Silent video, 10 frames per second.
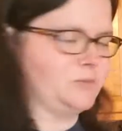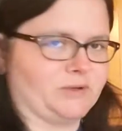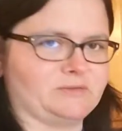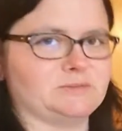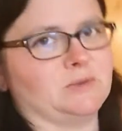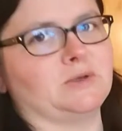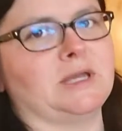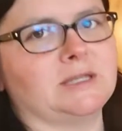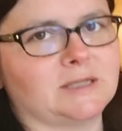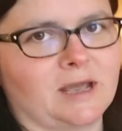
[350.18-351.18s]
bit of
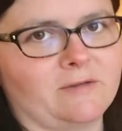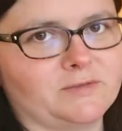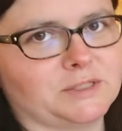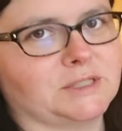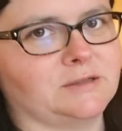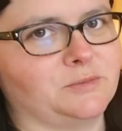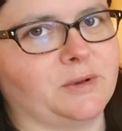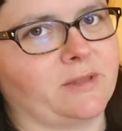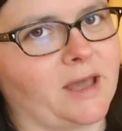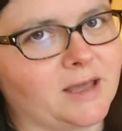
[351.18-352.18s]
smoky to have just a little
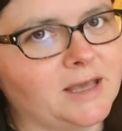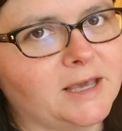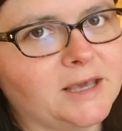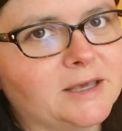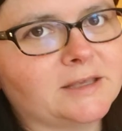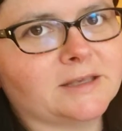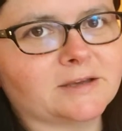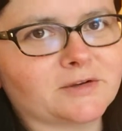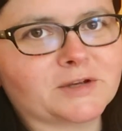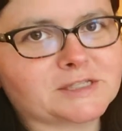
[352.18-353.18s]
bit of that
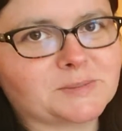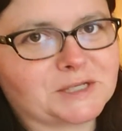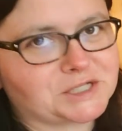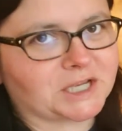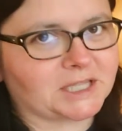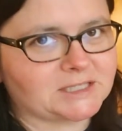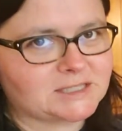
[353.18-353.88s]
crispy chicken